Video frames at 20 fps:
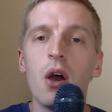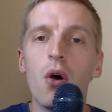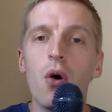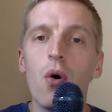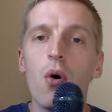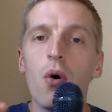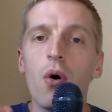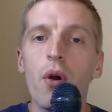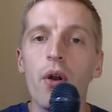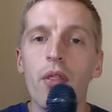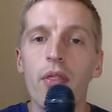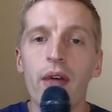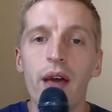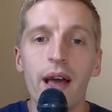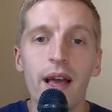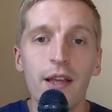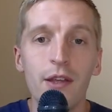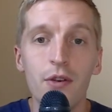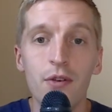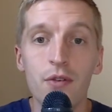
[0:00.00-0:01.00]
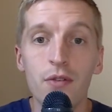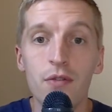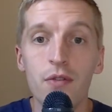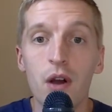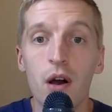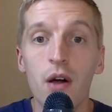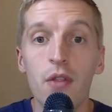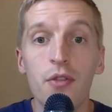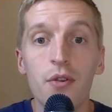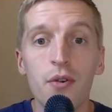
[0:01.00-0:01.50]
or that you've
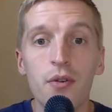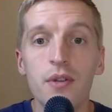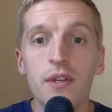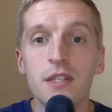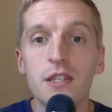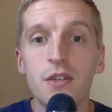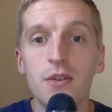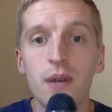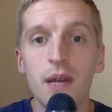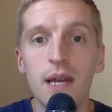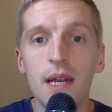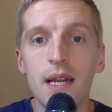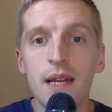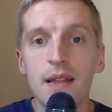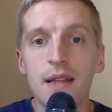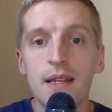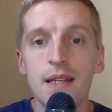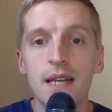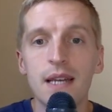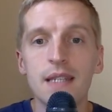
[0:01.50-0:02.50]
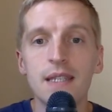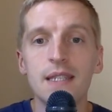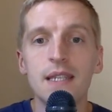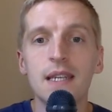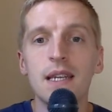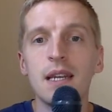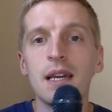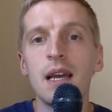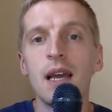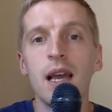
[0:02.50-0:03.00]
gone through the screening and the
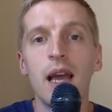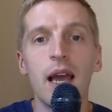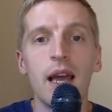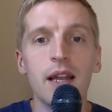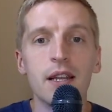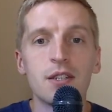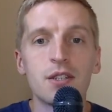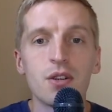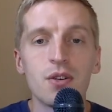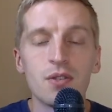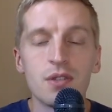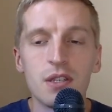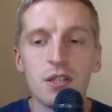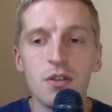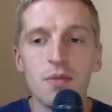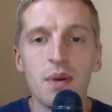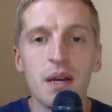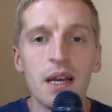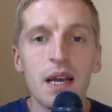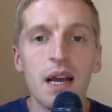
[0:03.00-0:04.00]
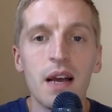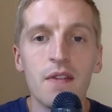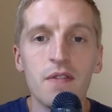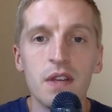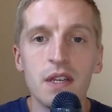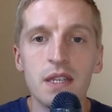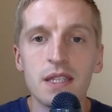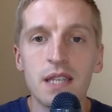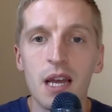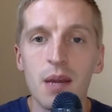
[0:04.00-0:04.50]
testing and it shows that you might have
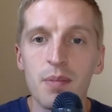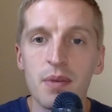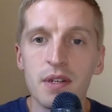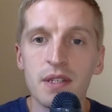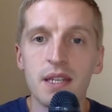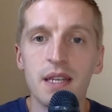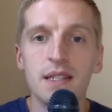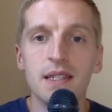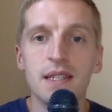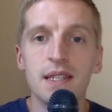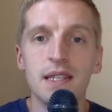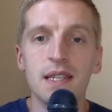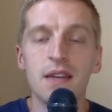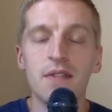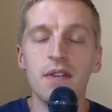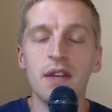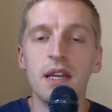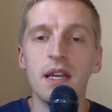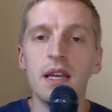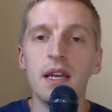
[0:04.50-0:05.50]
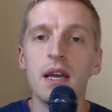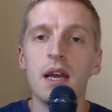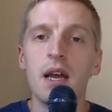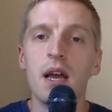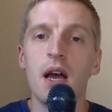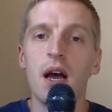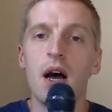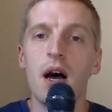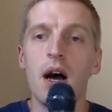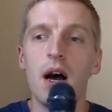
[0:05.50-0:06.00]
this hypersensitivity.
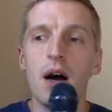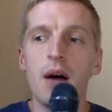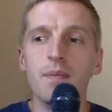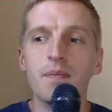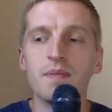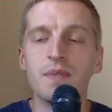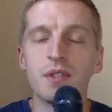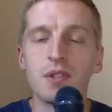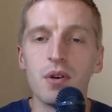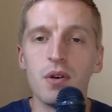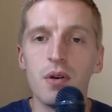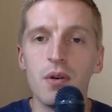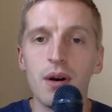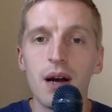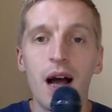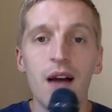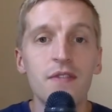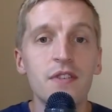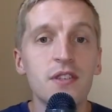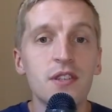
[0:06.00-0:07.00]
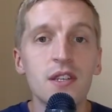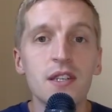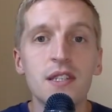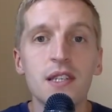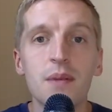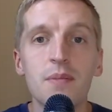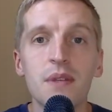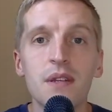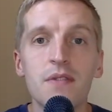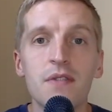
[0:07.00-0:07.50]
So obviously
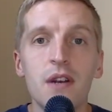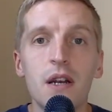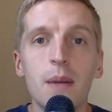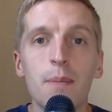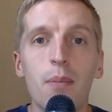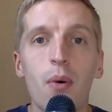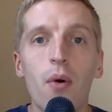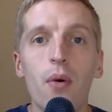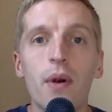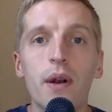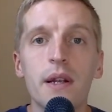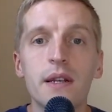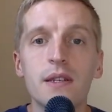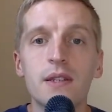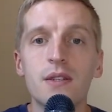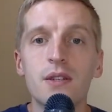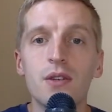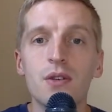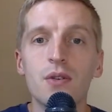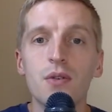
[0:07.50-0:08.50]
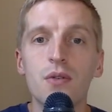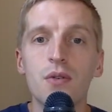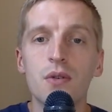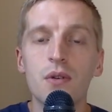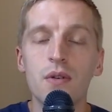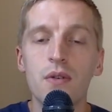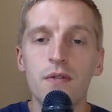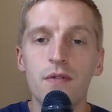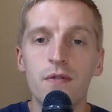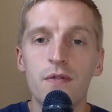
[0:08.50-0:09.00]
something very important
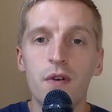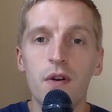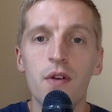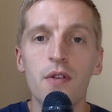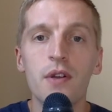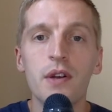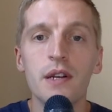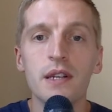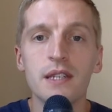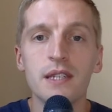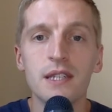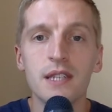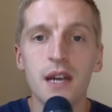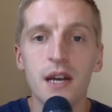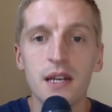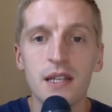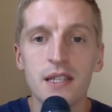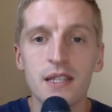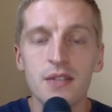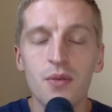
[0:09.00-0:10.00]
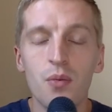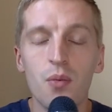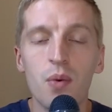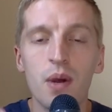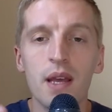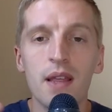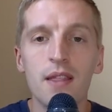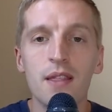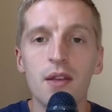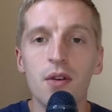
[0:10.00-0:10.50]
to further discuss
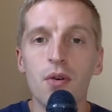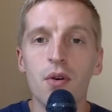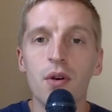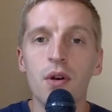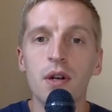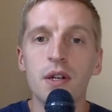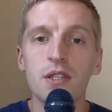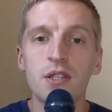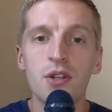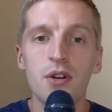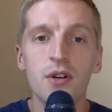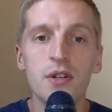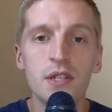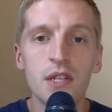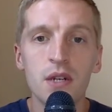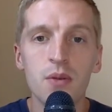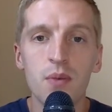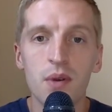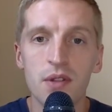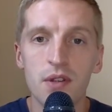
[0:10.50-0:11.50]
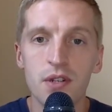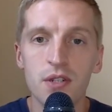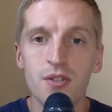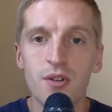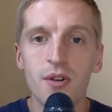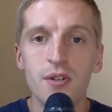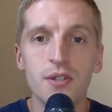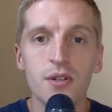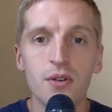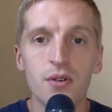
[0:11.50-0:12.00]
with your surgeon, with your
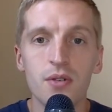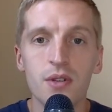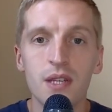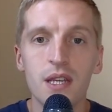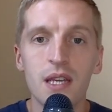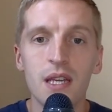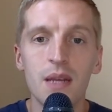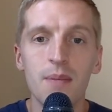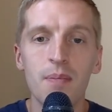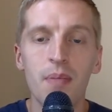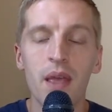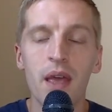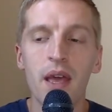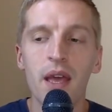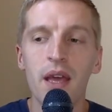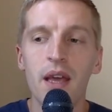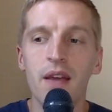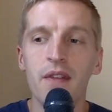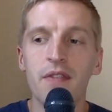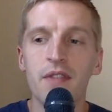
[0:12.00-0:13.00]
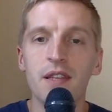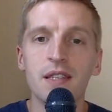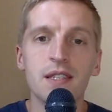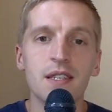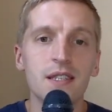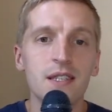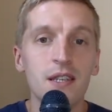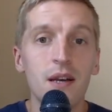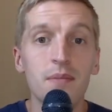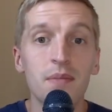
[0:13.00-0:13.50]
surgical team, if this
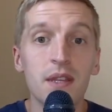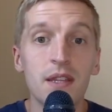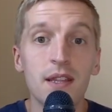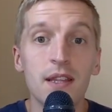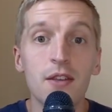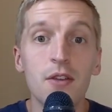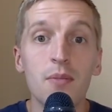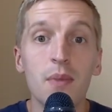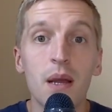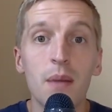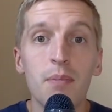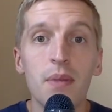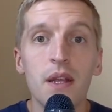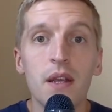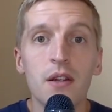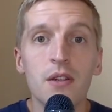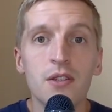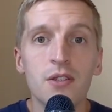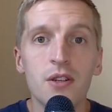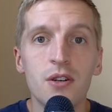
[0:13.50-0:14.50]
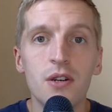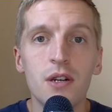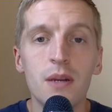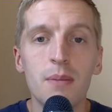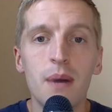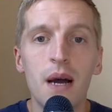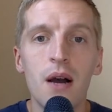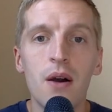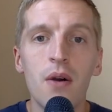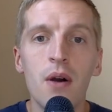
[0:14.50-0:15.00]
is something that you might be concerned
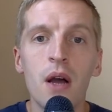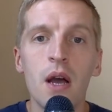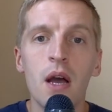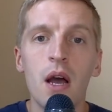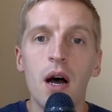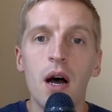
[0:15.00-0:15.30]
about,